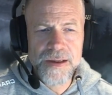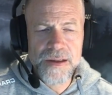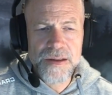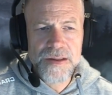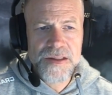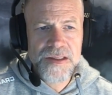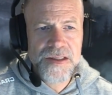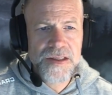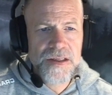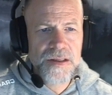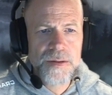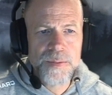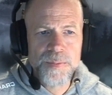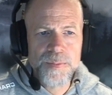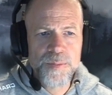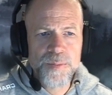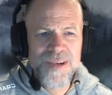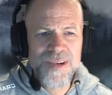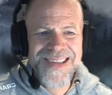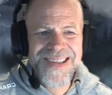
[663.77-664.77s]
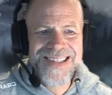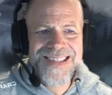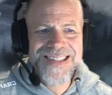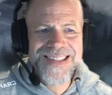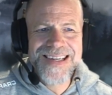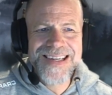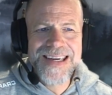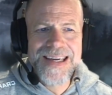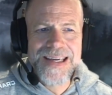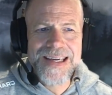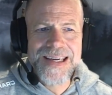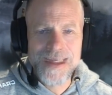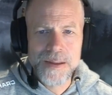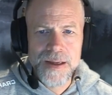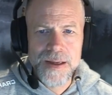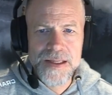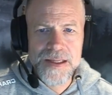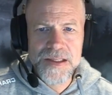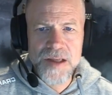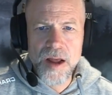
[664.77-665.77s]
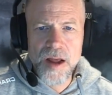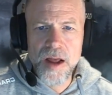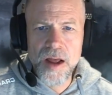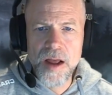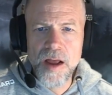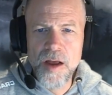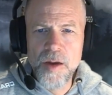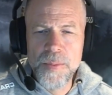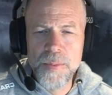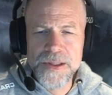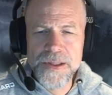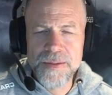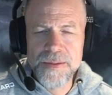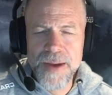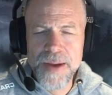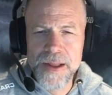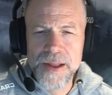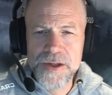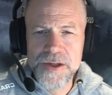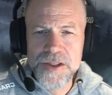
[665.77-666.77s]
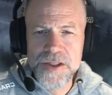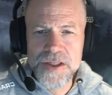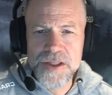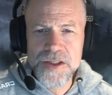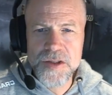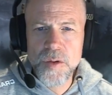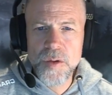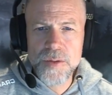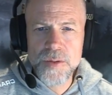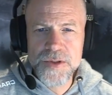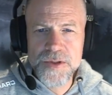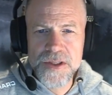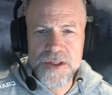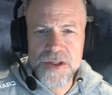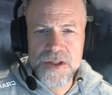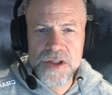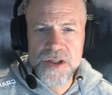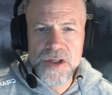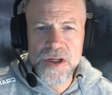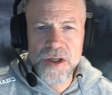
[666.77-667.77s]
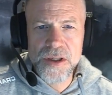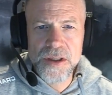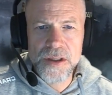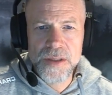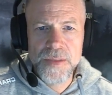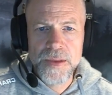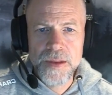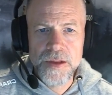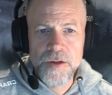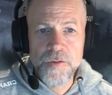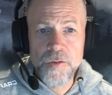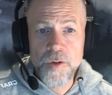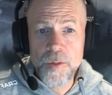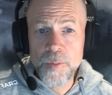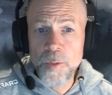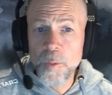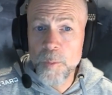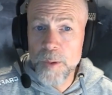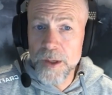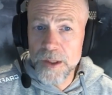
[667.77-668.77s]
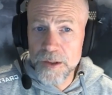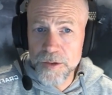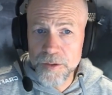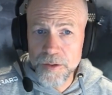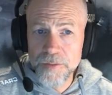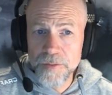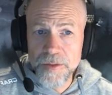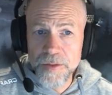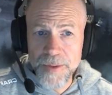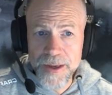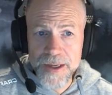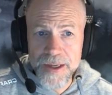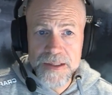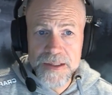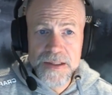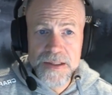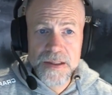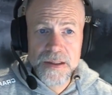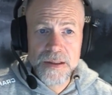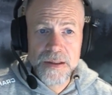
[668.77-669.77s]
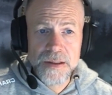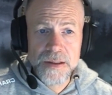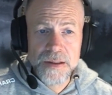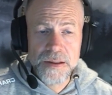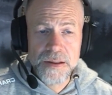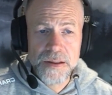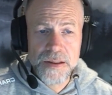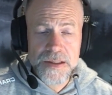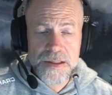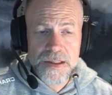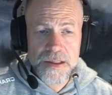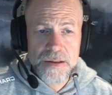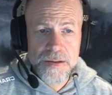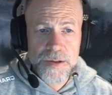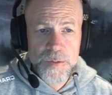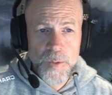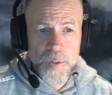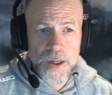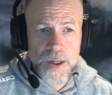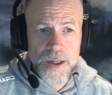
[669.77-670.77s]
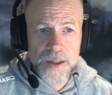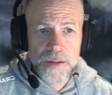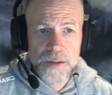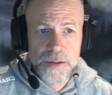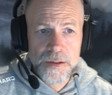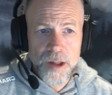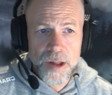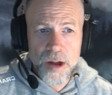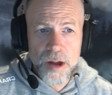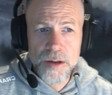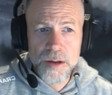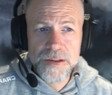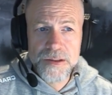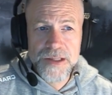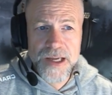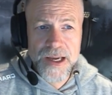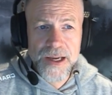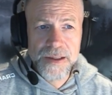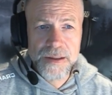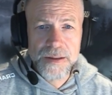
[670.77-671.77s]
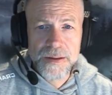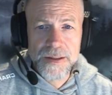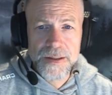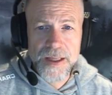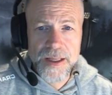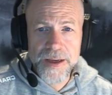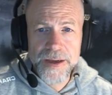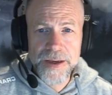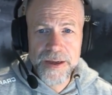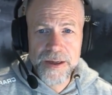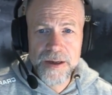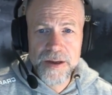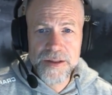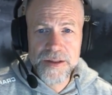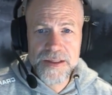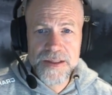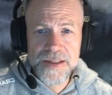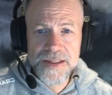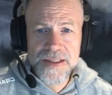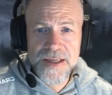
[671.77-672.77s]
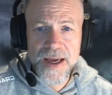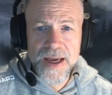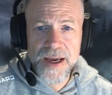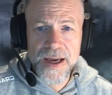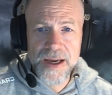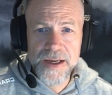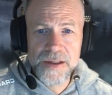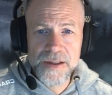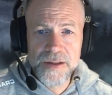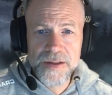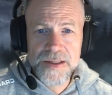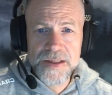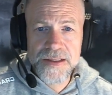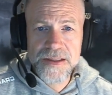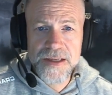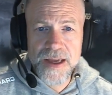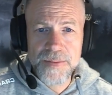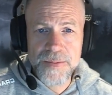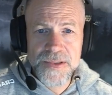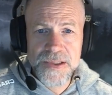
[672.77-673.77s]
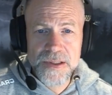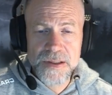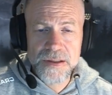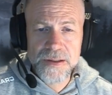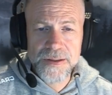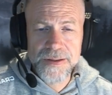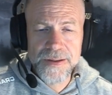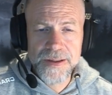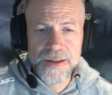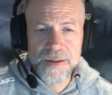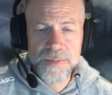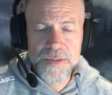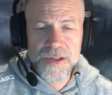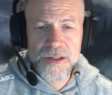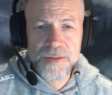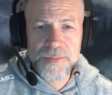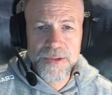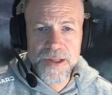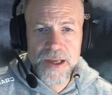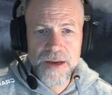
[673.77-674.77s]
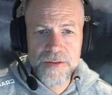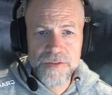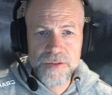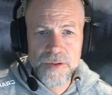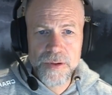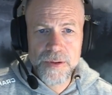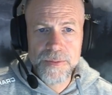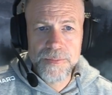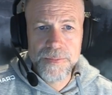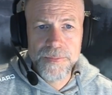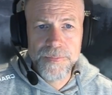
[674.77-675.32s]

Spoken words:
still pristine, has all but demolished this corpse's skull. The former wielder of the mace is there as well, long dead, lying on its side on the steps leading up to the platform.